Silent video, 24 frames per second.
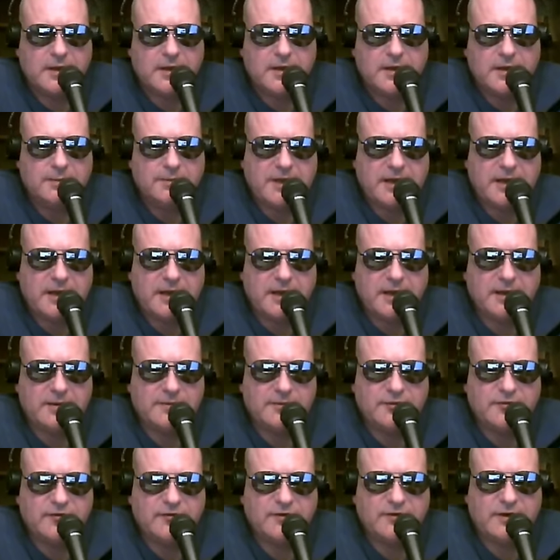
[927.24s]
behind
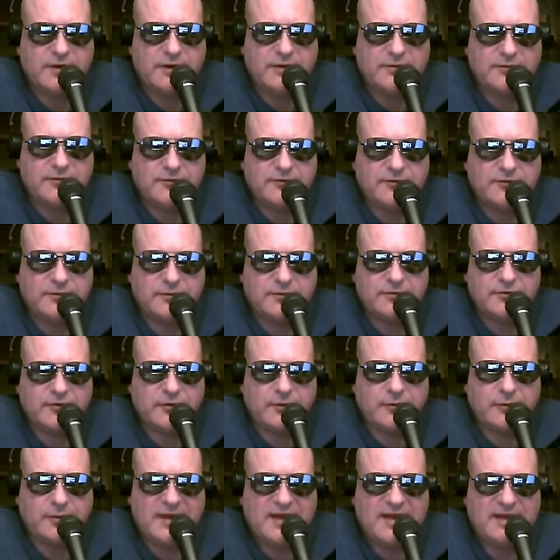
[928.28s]
the scenes.
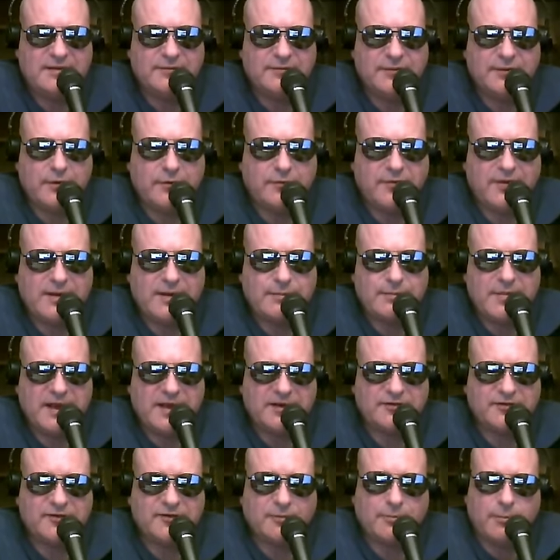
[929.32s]
So even though they may
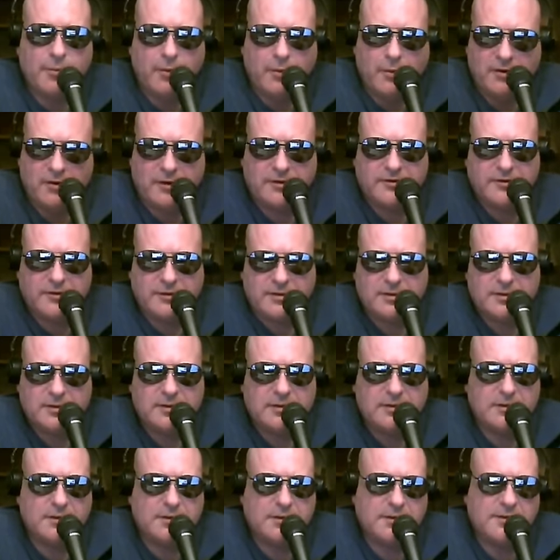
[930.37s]
support
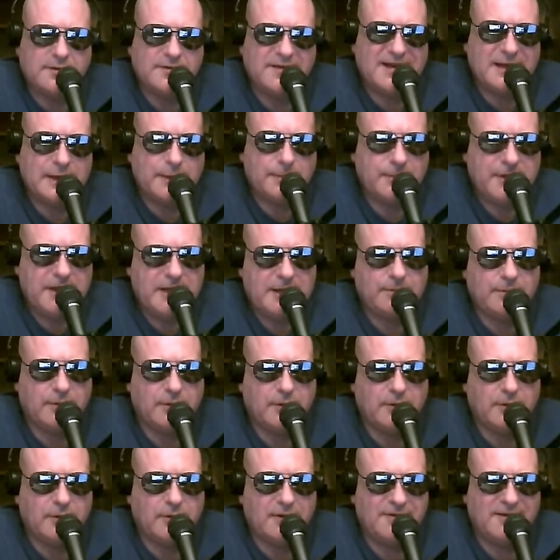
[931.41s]
the
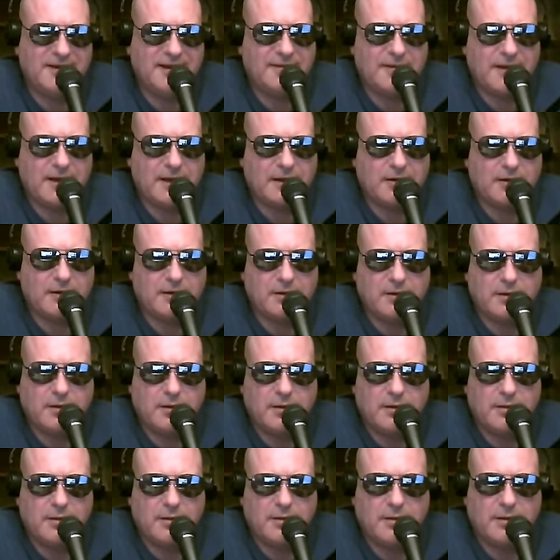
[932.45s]
people that they're
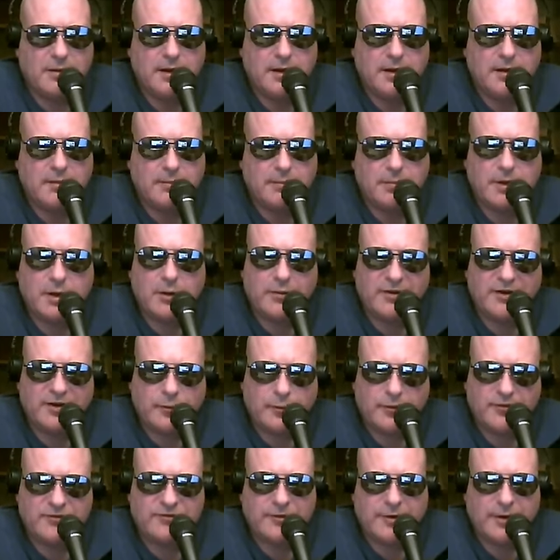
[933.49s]
blowing the
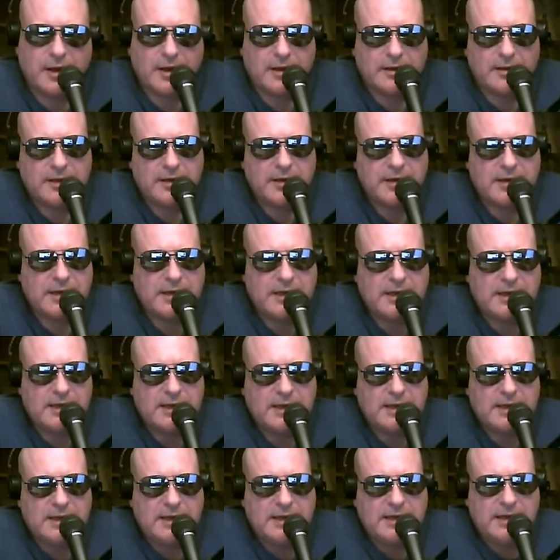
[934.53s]
whistle on,
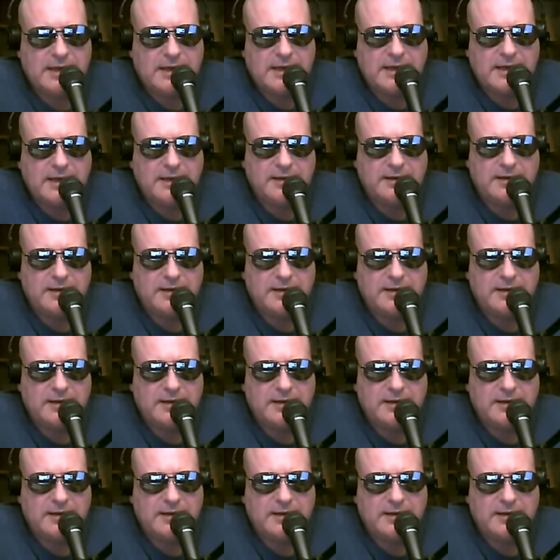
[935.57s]
it